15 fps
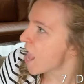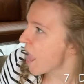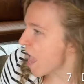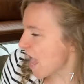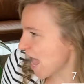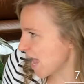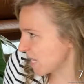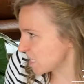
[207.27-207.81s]

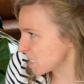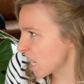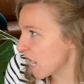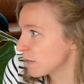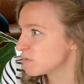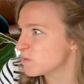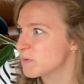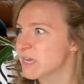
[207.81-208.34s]
And
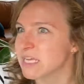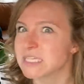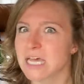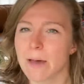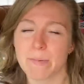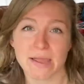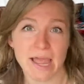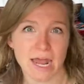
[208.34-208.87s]
time speeds
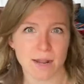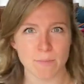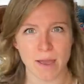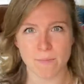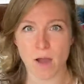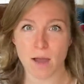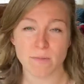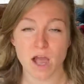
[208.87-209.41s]
up again and my
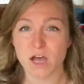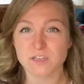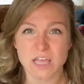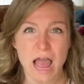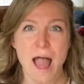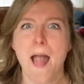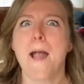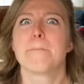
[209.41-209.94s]
mom goes,
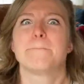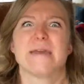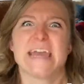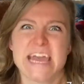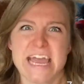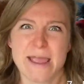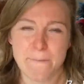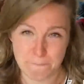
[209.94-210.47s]

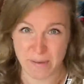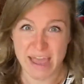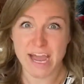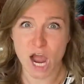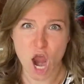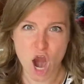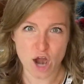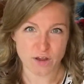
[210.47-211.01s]
"Be
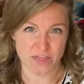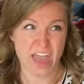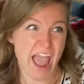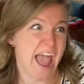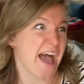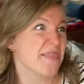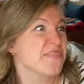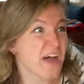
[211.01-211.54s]
bigger
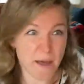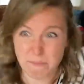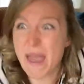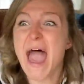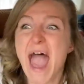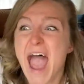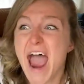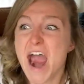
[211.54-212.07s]
than the
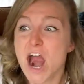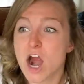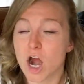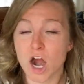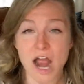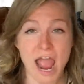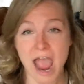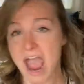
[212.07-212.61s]

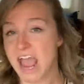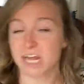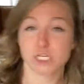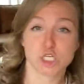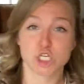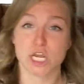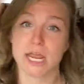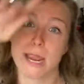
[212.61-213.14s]
bear!" And
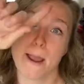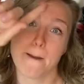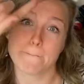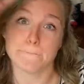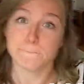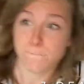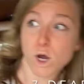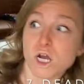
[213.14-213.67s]
she
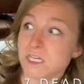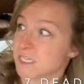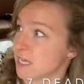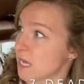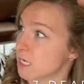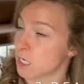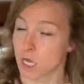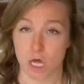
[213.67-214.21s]
books
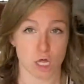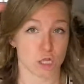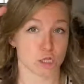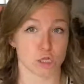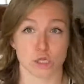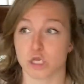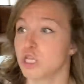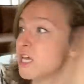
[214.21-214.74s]
it.
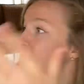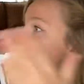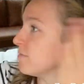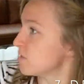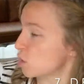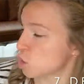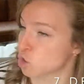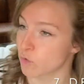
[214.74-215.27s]
Leaps
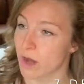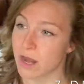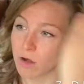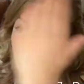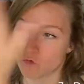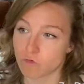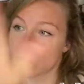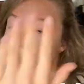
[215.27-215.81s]
straight,
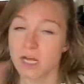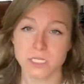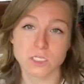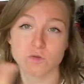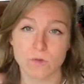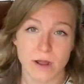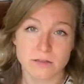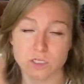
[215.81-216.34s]
runs,
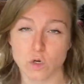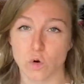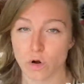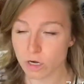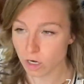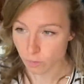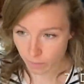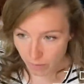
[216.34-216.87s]
rounds a
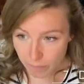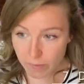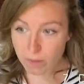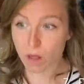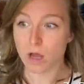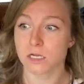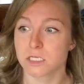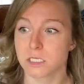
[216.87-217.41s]
corner, Pippi
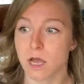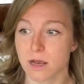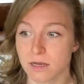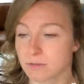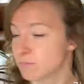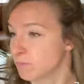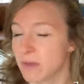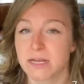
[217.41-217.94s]
Longstock,
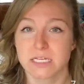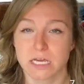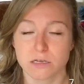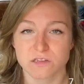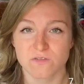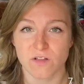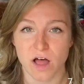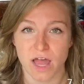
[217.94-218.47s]

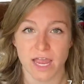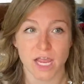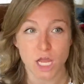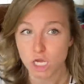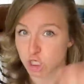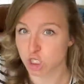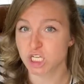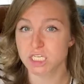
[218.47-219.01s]
pigtails flying,
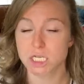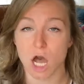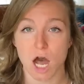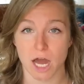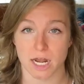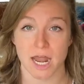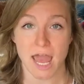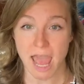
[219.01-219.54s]
she's
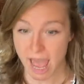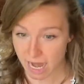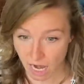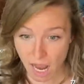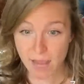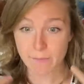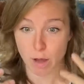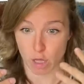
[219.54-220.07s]
gone. And
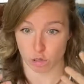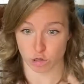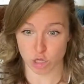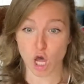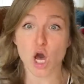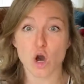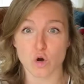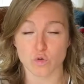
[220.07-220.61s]
I'm
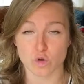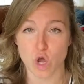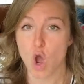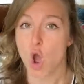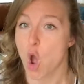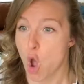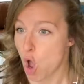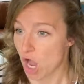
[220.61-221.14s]
alone,
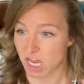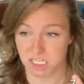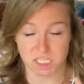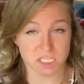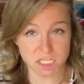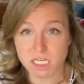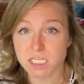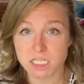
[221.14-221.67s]
a
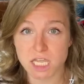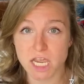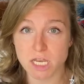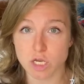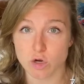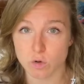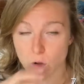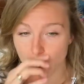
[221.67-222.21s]

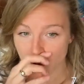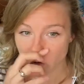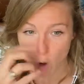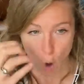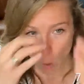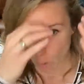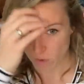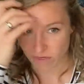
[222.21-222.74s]
16-year-old
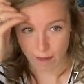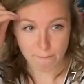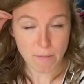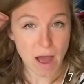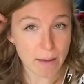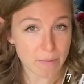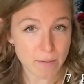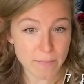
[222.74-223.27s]
with a
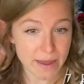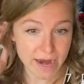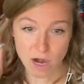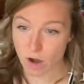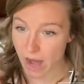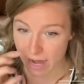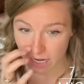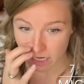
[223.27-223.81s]
mama
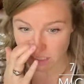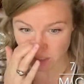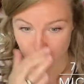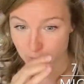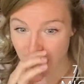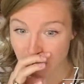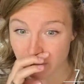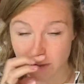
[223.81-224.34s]
bear and its
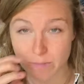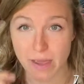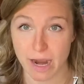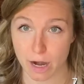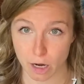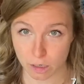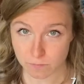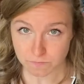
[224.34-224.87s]
baby
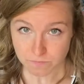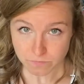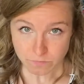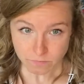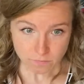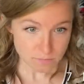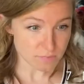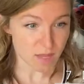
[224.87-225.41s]
bear.
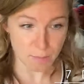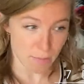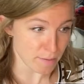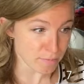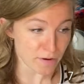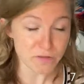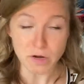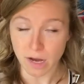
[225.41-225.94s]
My
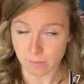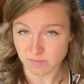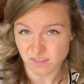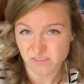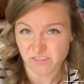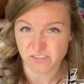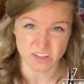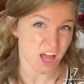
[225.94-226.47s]
brother comes
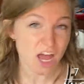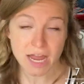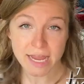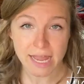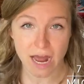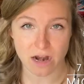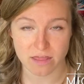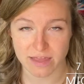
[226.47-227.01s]

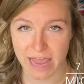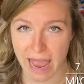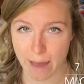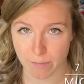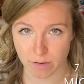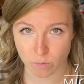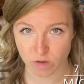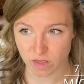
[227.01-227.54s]
flying out of the
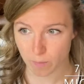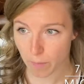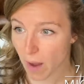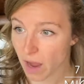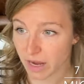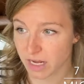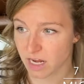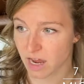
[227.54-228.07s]
cabin with a
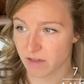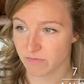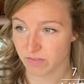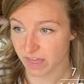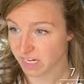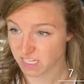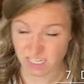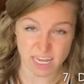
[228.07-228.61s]
pocket knife,
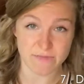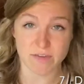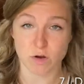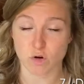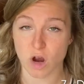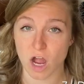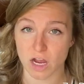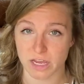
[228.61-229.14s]
like Davy
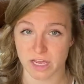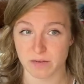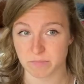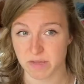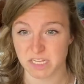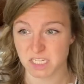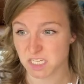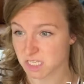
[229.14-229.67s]
Crockett
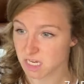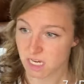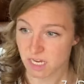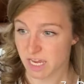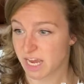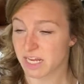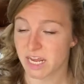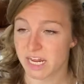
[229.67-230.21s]
meets
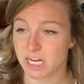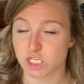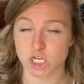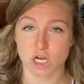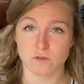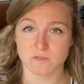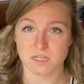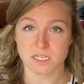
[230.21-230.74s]
Indiana
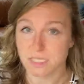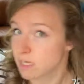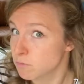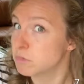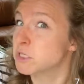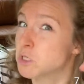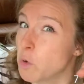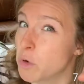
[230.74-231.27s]
Jones, and he's like,
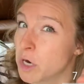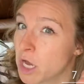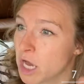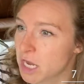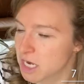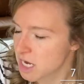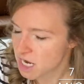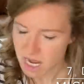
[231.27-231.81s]
"What's going on?"
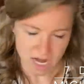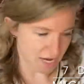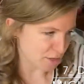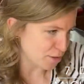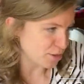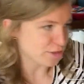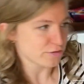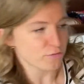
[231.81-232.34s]
And I
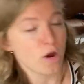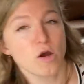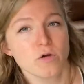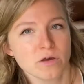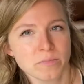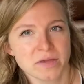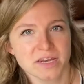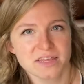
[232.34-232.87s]
throw
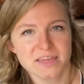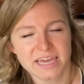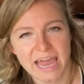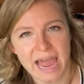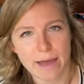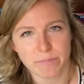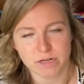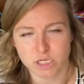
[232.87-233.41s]
him into the
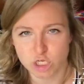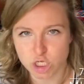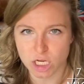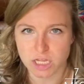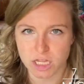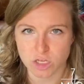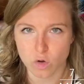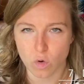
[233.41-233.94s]
cabin,
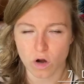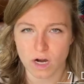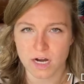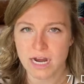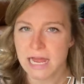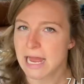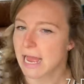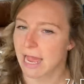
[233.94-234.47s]
shut the door,
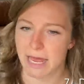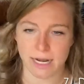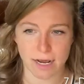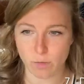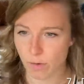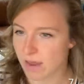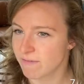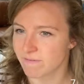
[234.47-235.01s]
and I
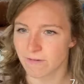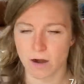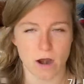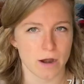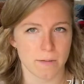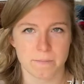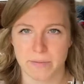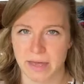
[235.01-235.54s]
wait for
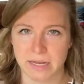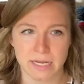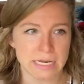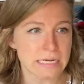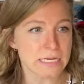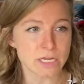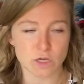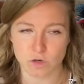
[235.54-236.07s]
our
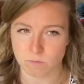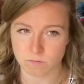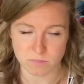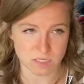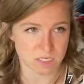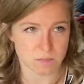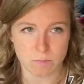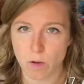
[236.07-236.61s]
impending doom.
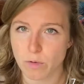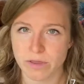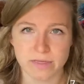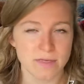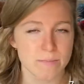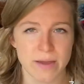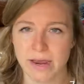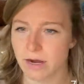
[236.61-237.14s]
Smokey
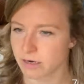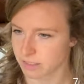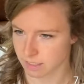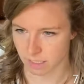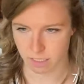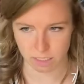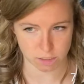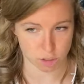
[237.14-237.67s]
the bear is
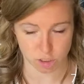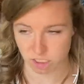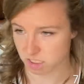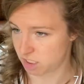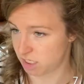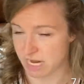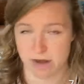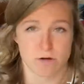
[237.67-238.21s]
gonna
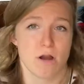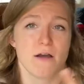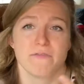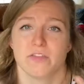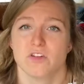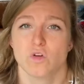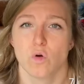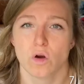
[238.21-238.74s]
just tear off
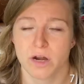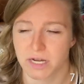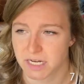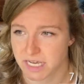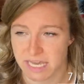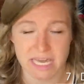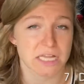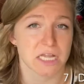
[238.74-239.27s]
the door
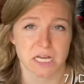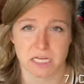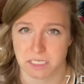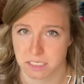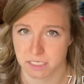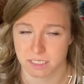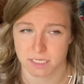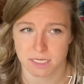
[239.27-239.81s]
and kill us.